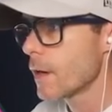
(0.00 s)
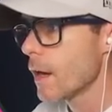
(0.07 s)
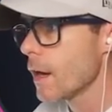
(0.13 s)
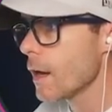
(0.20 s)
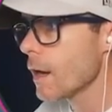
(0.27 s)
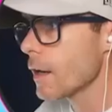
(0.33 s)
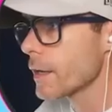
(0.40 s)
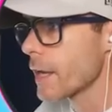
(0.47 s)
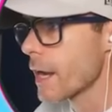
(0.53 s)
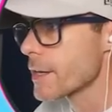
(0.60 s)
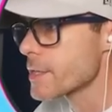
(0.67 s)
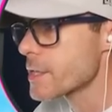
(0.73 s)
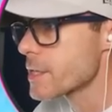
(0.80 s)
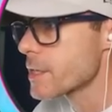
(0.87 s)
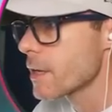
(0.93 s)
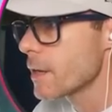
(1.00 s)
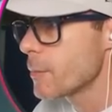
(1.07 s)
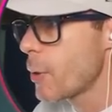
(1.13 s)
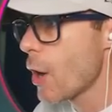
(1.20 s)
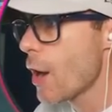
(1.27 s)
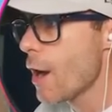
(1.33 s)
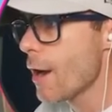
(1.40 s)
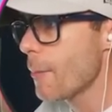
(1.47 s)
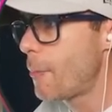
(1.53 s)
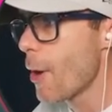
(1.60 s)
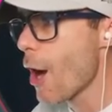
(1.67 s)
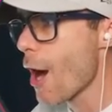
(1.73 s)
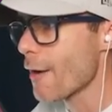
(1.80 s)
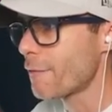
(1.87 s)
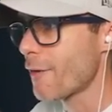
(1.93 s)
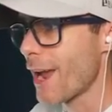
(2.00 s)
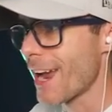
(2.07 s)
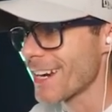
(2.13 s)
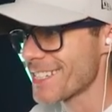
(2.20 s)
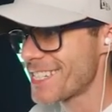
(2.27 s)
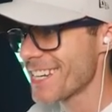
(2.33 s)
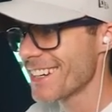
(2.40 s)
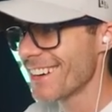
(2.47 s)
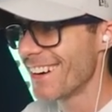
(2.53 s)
Ah, yes. Perfect.